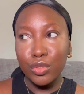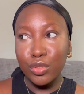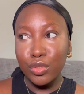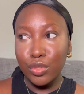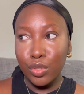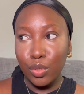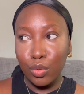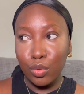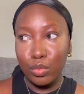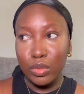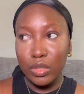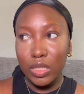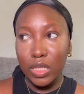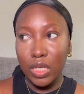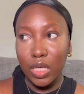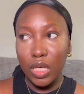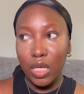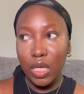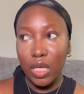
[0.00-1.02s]
don't
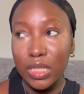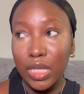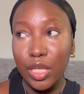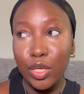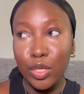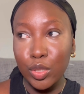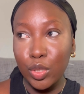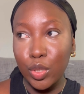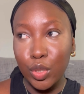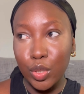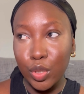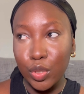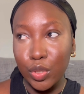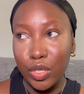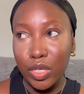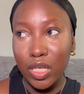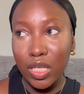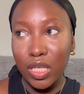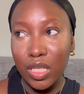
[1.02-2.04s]
say you're not
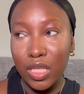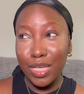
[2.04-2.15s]
hungry.